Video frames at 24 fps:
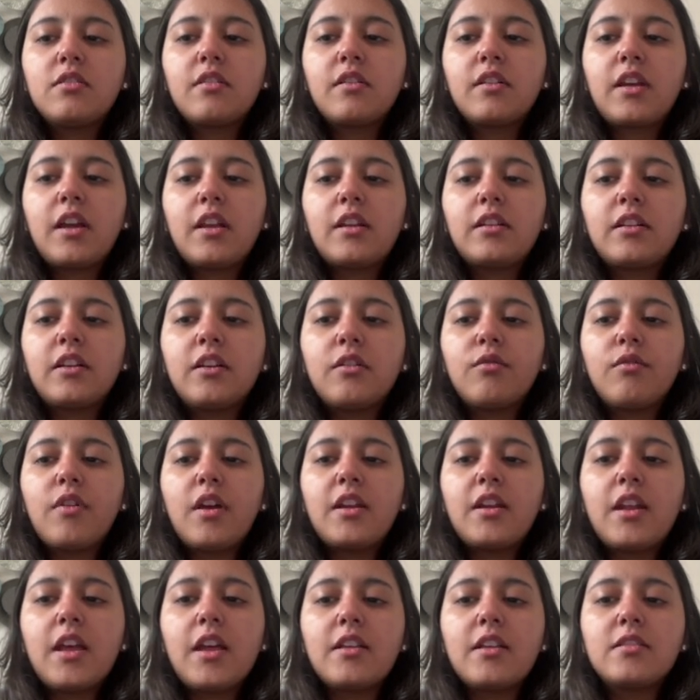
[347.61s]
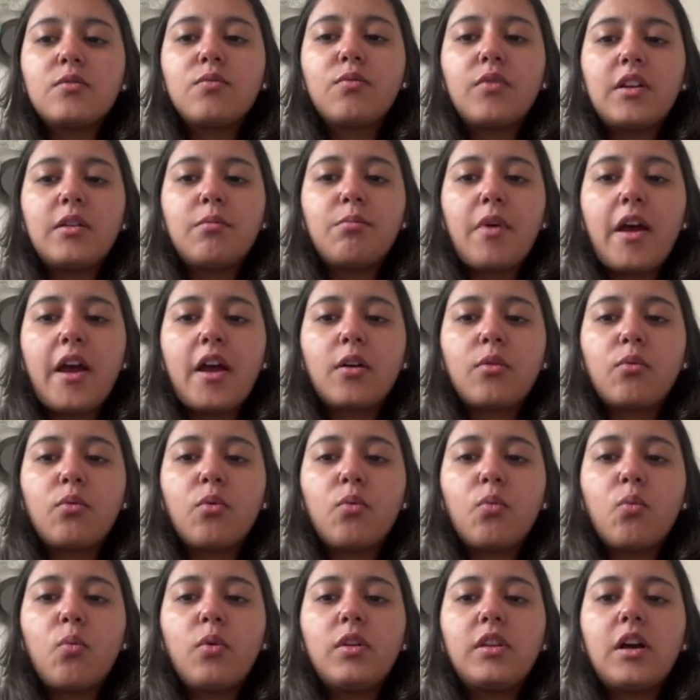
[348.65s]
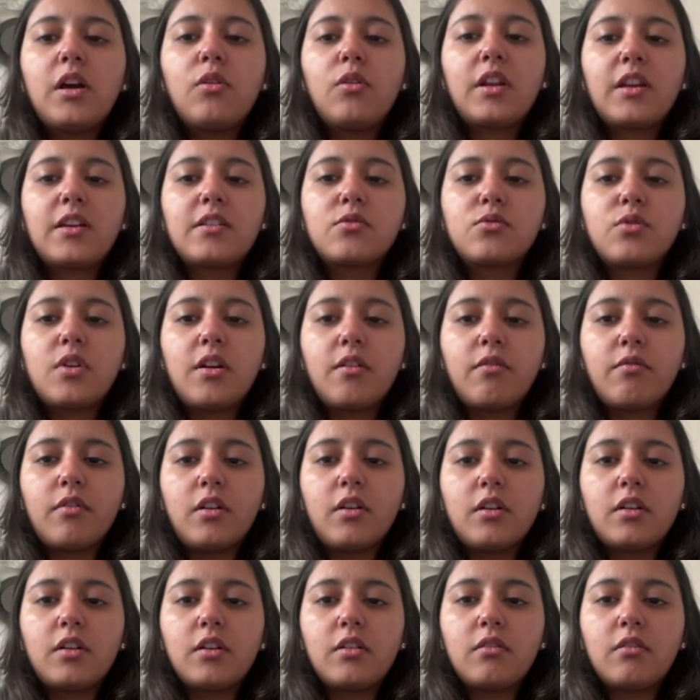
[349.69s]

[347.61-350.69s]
can give enhanced feedback without extra effort.